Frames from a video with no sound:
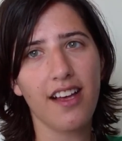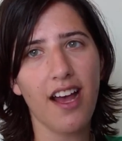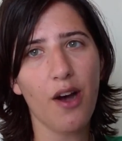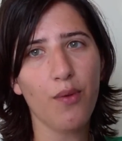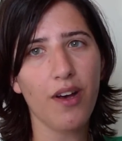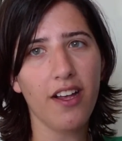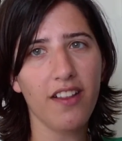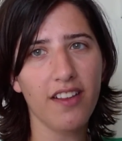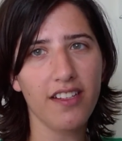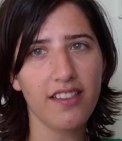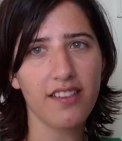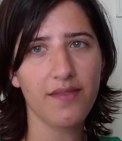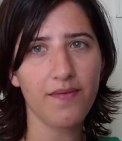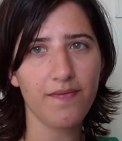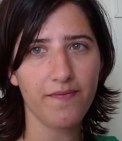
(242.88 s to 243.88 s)
how well
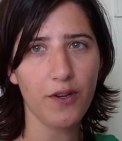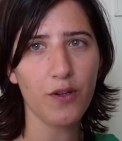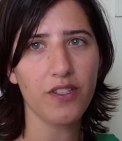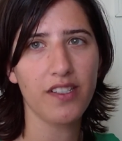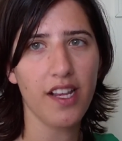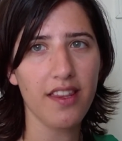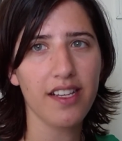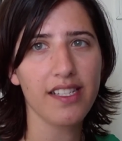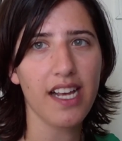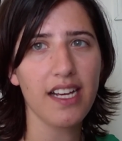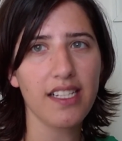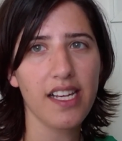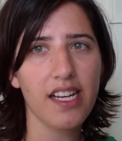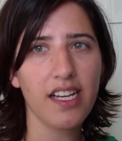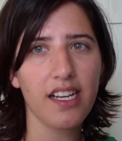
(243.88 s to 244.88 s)
it's
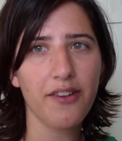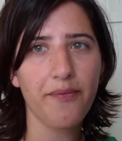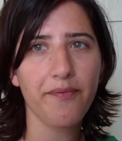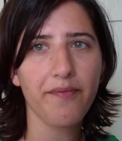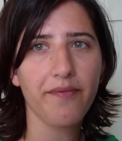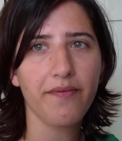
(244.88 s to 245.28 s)
photosynthesizing.